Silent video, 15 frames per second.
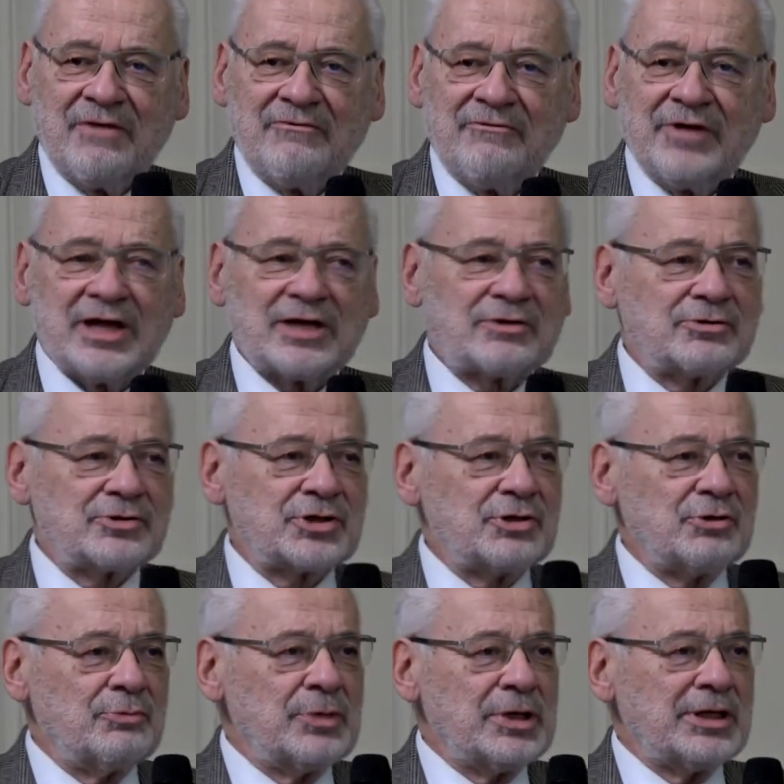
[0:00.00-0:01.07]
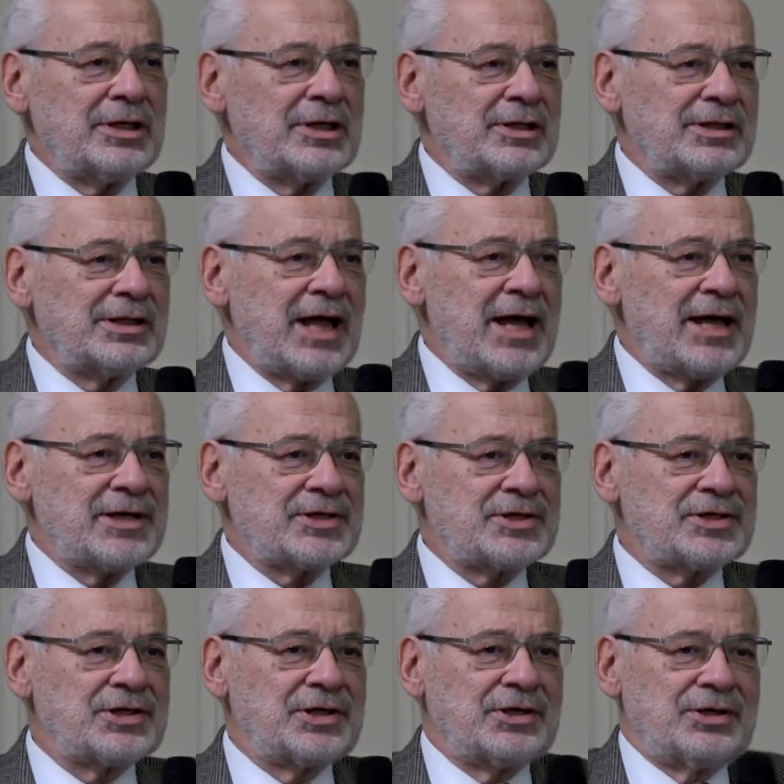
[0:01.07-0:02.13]
We are consuming it
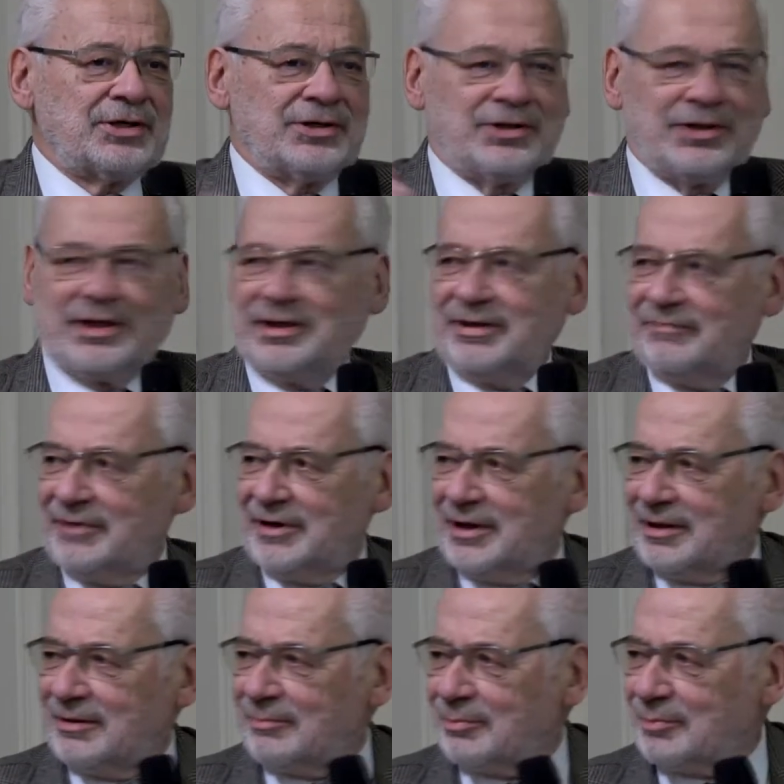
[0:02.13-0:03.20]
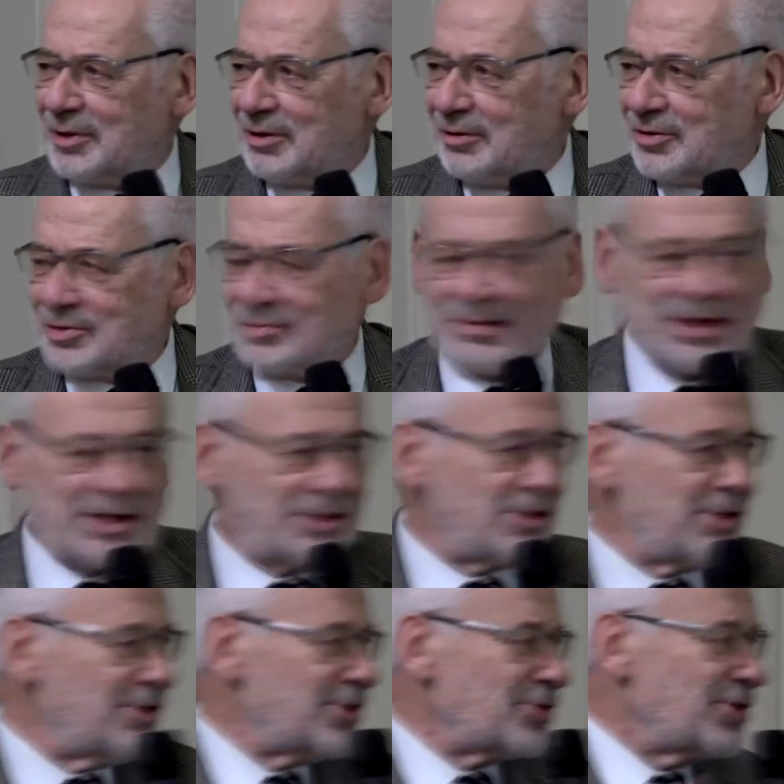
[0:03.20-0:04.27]
nice in the evening because we're
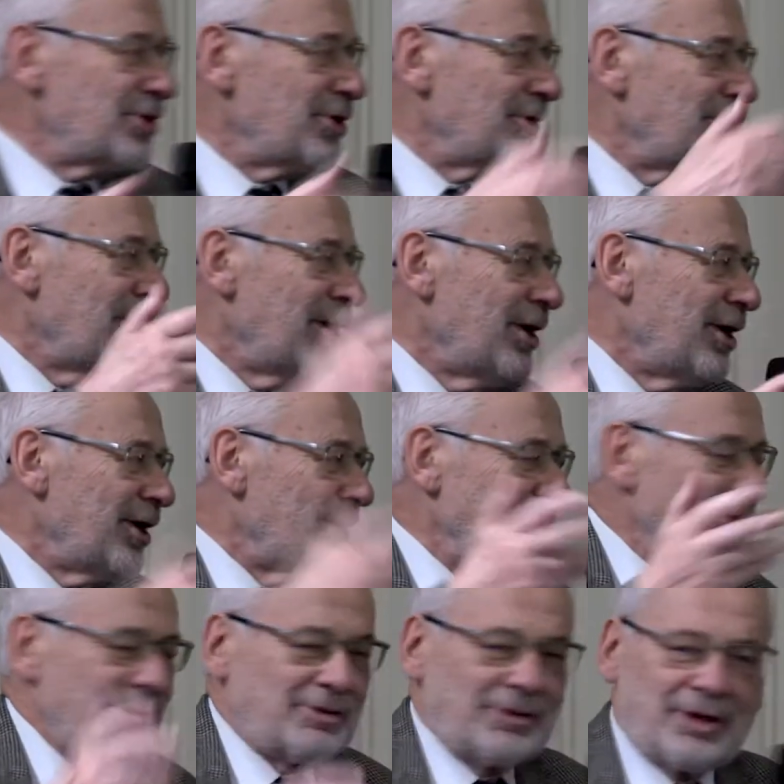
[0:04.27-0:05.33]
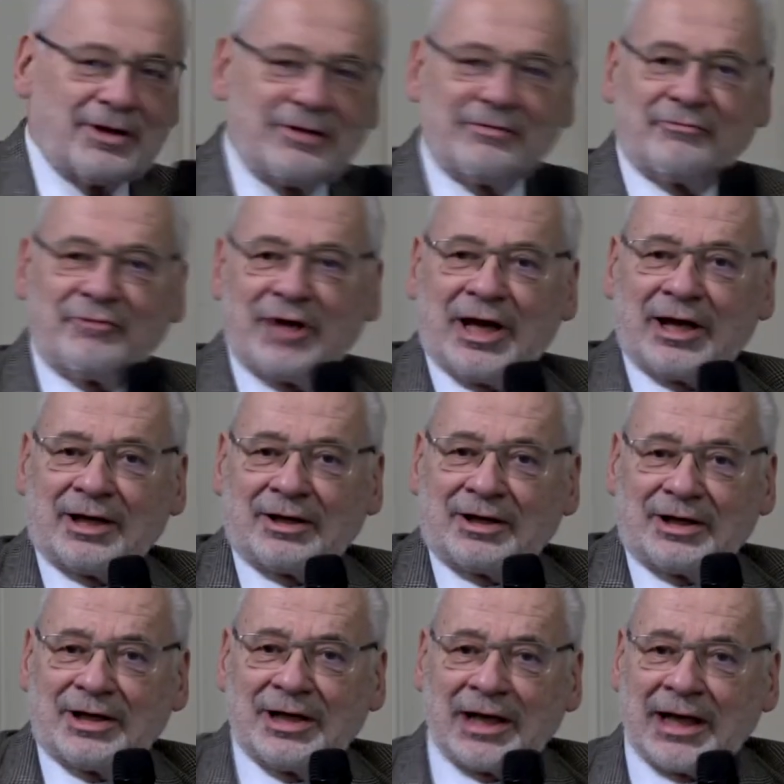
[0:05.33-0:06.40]
exhausted, and we are
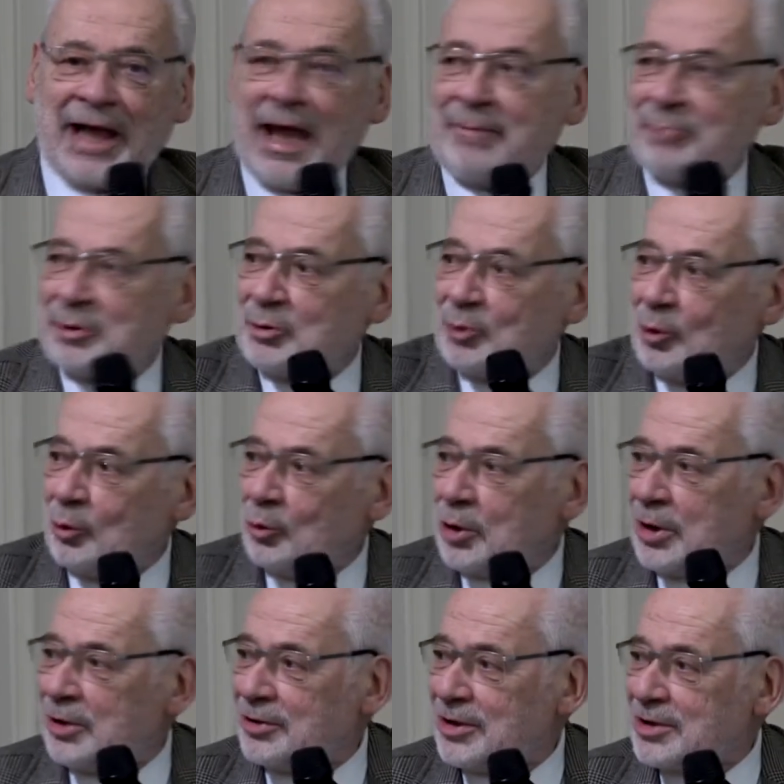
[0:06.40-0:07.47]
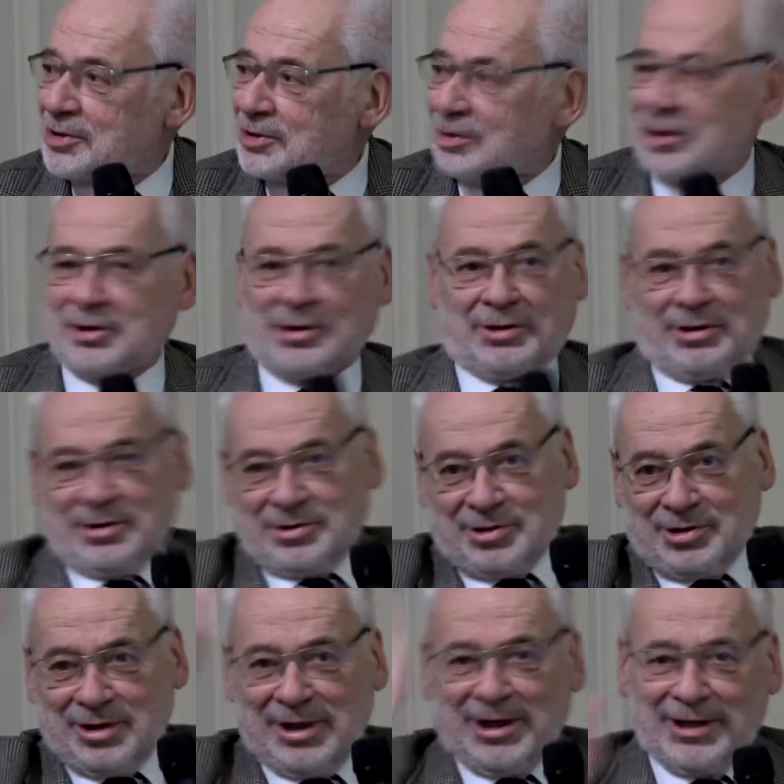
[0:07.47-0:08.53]
really happy to look at this. It's
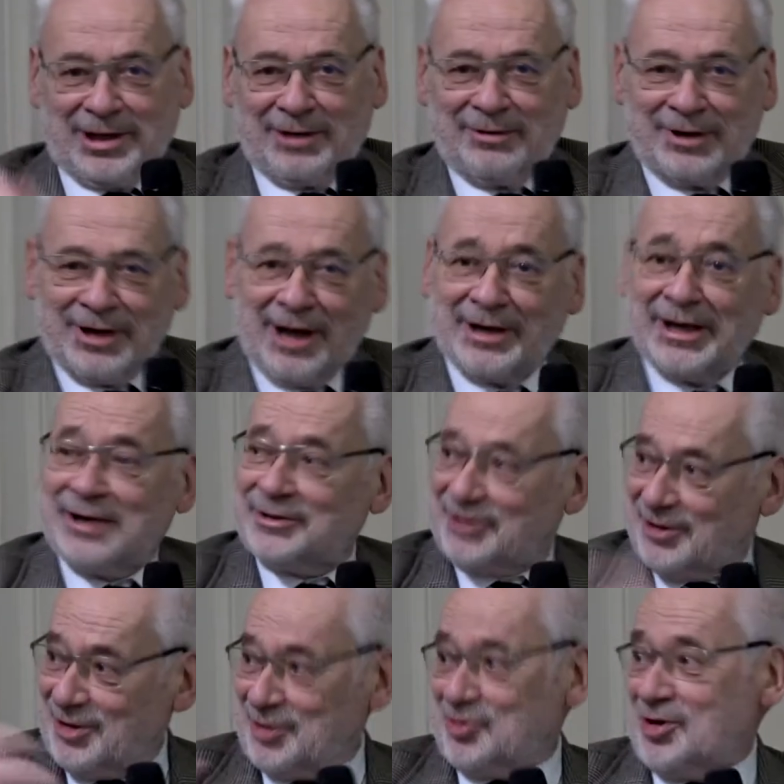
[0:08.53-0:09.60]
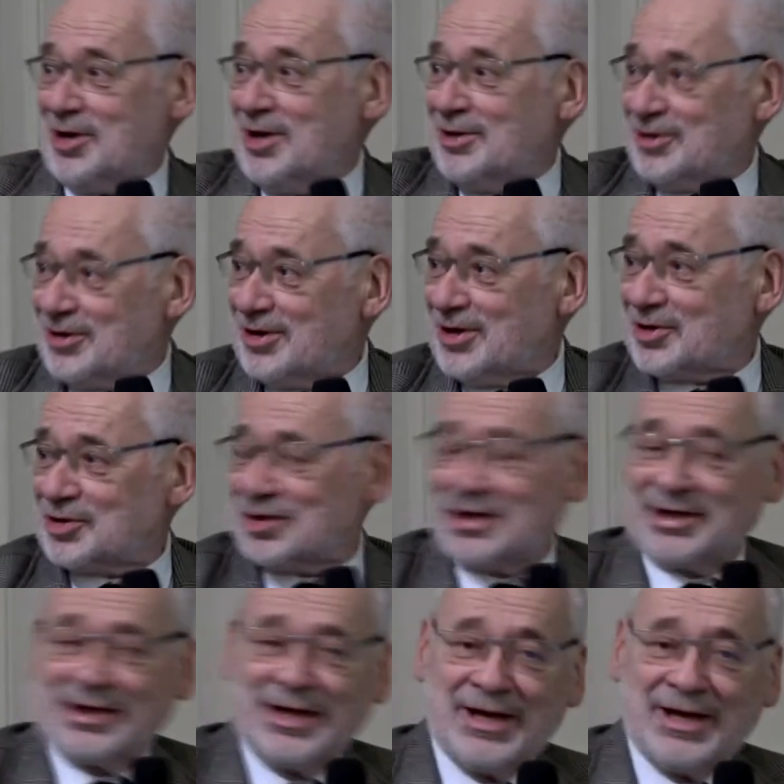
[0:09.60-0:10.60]
really going on. Interesting, interesting.